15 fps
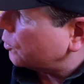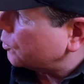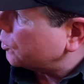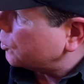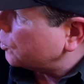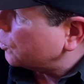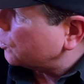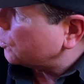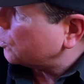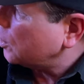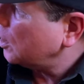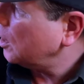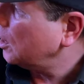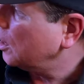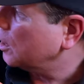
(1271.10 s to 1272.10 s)
do.
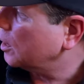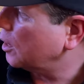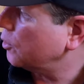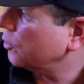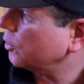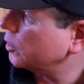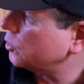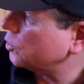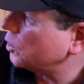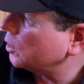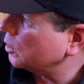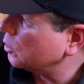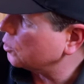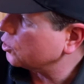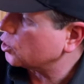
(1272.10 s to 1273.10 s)
Now you're going to see a
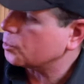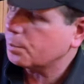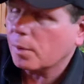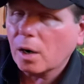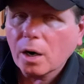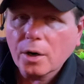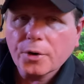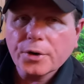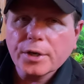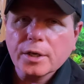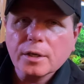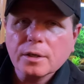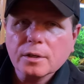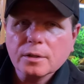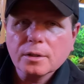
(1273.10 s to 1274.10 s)
little
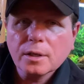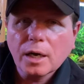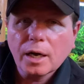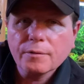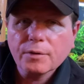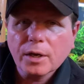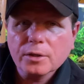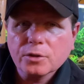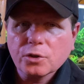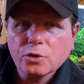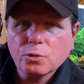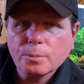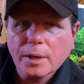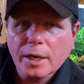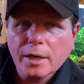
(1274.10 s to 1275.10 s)
sparring. I've got
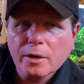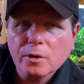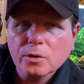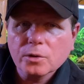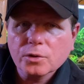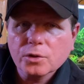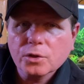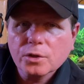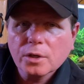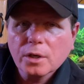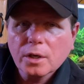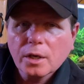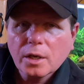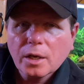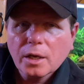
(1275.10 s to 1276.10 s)
two males
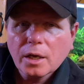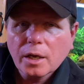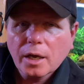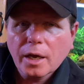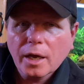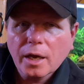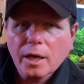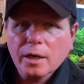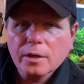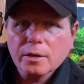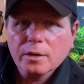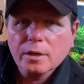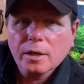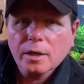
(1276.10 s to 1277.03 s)
and